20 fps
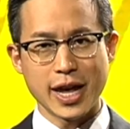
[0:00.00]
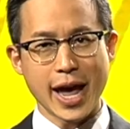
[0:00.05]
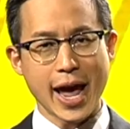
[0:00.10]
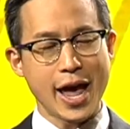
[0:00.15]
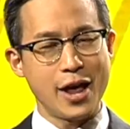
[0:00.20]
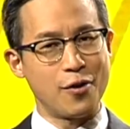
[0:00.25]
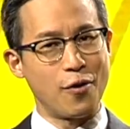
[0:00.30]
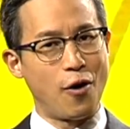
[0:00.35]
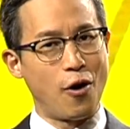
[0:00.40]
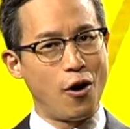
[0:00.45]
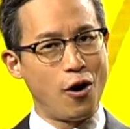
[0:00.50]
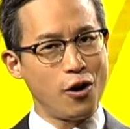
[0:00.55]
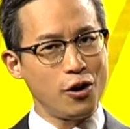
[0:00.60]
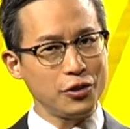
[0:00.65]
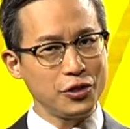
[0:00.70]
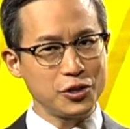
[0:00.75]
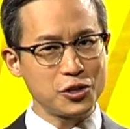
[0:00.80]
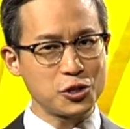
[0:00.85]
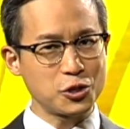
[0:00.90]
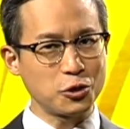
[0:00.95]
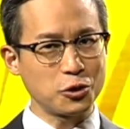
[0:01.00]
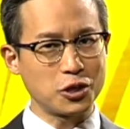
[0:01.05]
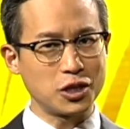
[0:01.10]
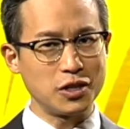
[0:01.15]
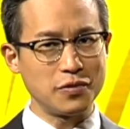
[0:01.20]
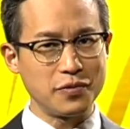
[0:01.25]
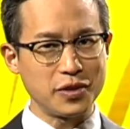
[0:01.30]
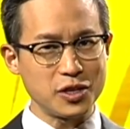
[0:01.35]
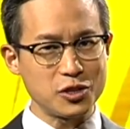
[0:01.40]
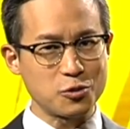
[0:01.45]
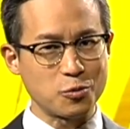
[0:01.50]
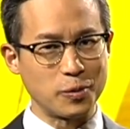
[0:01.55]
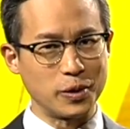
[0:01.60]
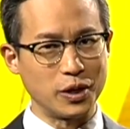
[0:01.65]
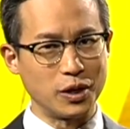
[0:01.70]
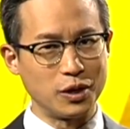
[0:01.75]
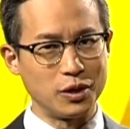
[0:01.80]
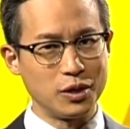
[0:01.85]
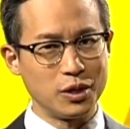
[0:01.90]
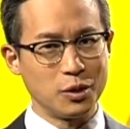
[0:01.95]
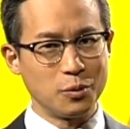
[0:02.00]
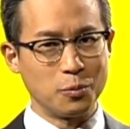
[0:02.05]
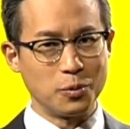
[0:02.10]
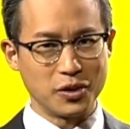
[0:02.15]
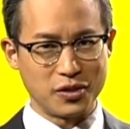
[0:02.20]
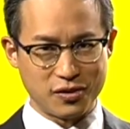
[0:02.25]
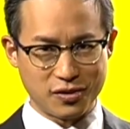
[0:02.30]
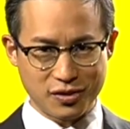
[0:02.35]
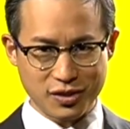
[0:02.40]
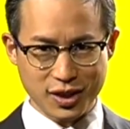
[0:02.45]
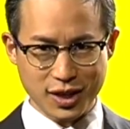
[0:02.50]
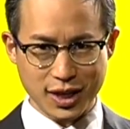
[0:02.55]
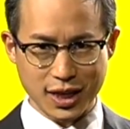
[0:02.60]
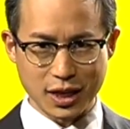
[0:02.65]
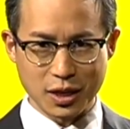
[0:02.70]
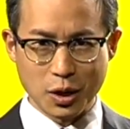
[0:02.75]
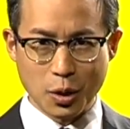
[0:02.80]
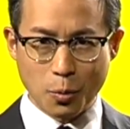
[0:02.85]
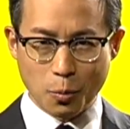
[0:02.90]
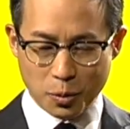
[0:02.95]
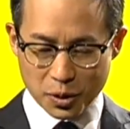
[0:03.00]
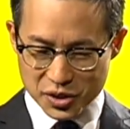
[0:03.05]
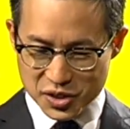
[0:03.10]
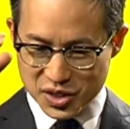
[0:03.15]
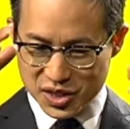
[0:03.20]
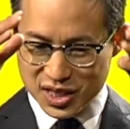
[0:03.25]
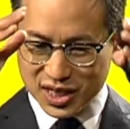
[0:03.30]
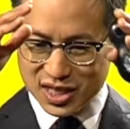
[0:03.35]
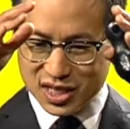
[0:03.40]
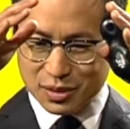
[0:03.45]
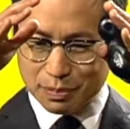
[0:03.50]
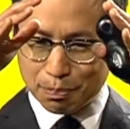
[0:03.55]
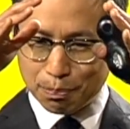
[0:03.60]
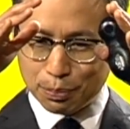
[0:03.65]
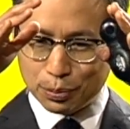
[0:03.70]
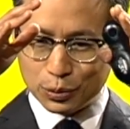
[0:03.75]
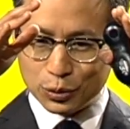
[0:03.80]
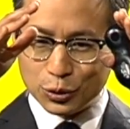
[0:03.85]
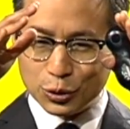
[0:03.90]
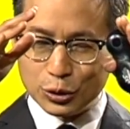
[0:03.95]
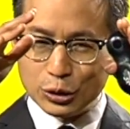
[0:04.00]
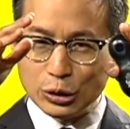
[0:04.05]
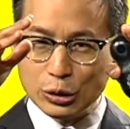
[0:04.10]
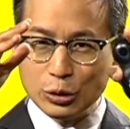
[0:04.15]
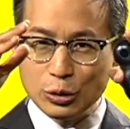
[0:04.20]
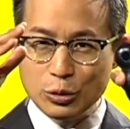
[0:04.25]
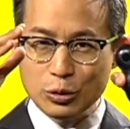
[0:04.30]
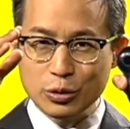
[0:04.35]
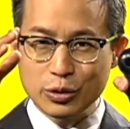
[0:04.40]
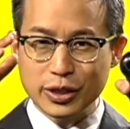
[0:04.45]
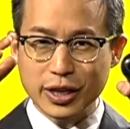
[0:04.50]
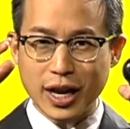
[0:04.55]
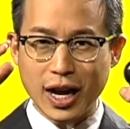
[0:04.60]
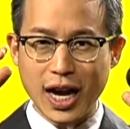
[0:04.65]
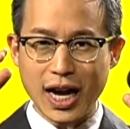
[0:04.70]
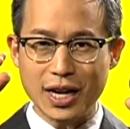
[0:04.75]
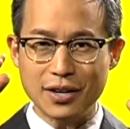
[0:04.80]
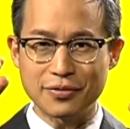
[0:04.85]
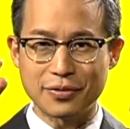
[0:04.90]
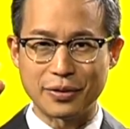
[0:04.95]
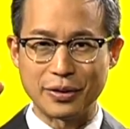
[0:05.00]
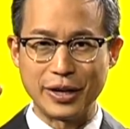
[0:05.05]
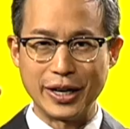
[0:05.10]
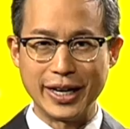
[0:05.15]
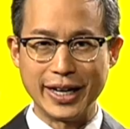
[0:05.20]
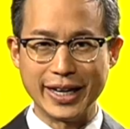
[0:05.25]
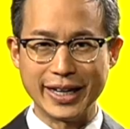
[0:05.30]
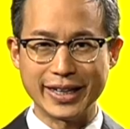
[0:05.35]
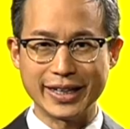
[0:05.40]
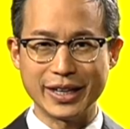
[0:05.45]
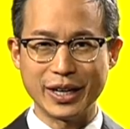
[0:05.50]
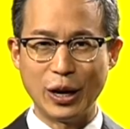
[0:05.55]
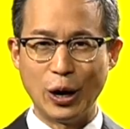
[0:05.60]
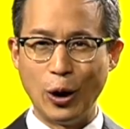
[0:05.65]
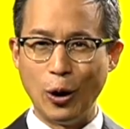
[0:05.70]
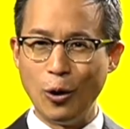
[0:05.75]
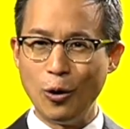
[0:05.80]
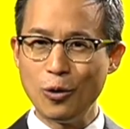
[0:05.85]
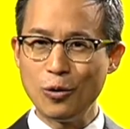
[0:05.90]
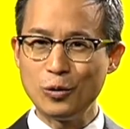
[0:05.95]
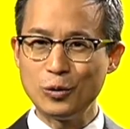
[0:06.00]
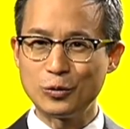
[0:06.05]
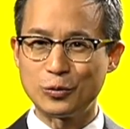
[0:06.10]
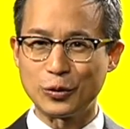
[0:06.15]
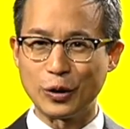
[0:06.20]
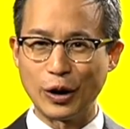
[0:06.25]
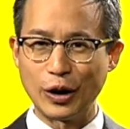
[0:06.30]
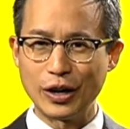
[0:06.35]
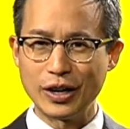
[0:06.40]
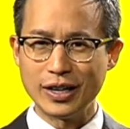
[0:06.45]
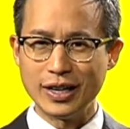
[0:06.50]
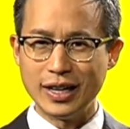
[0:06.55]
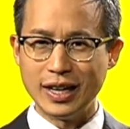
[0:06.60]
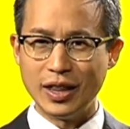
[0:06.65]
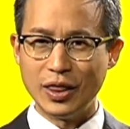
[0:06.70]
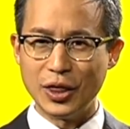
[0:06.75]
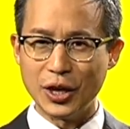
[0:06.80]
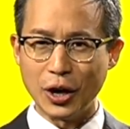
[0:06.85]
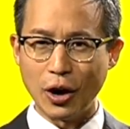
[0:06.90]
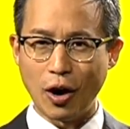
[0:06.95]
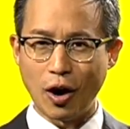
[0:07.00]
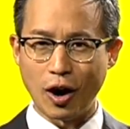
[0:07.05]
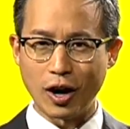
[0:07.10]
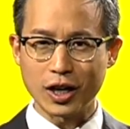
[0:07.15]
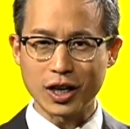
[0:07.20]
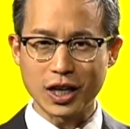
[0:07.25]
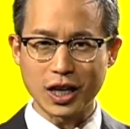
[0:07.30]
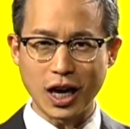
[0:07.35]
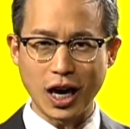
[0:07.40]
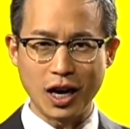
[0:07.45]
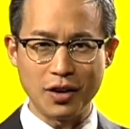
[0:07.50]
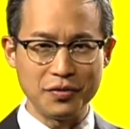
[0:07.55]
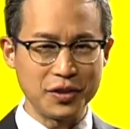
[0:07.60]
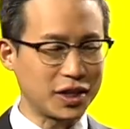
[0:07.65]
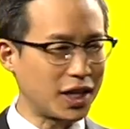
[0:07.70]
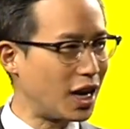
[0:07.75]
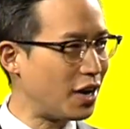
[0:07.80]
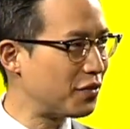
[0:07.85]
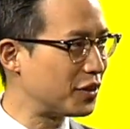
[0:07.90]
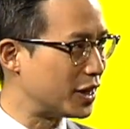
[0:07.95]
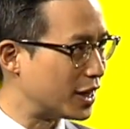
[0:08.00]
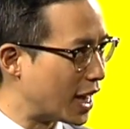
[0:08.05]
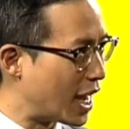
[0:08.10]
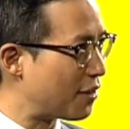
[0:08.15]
And all the children of Israel would see was this blue covering over the Ark of the Covenant.